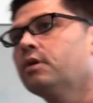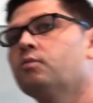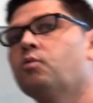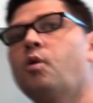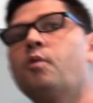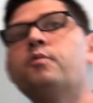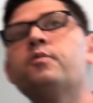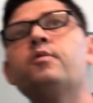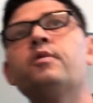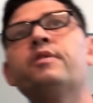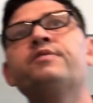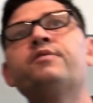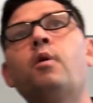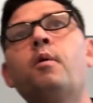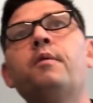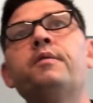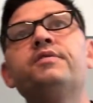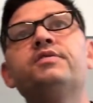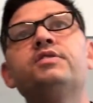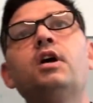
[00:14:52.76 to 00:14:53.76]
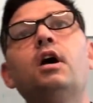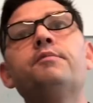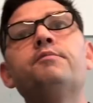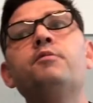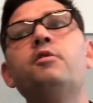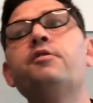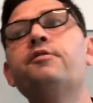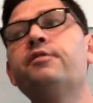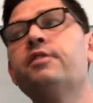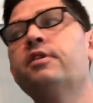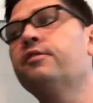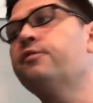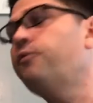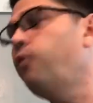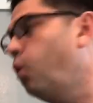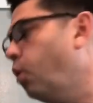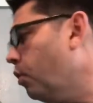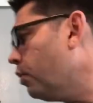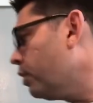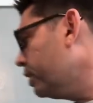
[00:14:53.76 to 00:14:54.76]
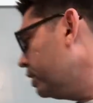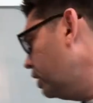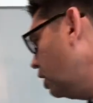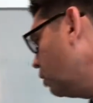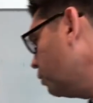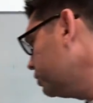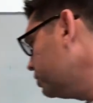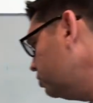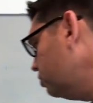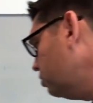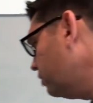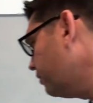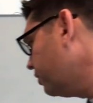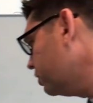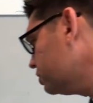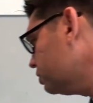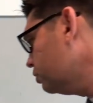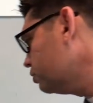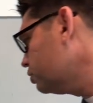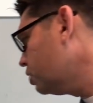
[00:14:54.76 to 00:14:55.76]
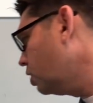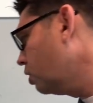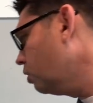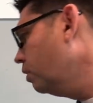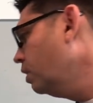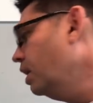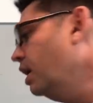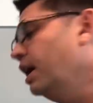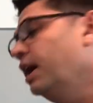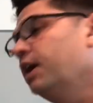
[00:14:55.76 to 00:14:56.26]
what we've done moving forward here with Universal Journal